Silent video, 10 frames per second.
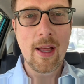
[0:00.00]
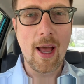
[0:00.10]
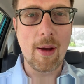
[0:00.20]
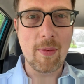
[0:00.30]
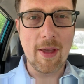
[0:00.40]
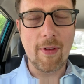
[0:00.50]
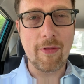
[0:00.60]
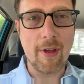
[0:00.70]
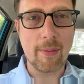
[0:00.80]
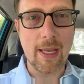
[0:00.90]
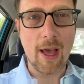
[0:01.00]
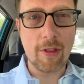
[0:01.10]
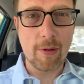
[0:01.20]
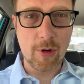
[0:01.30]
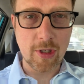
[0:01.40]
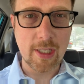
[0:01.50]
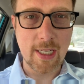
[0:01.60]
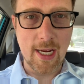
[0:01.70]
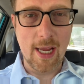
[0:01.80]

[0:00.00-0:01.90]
Uh, we have a family health emergency,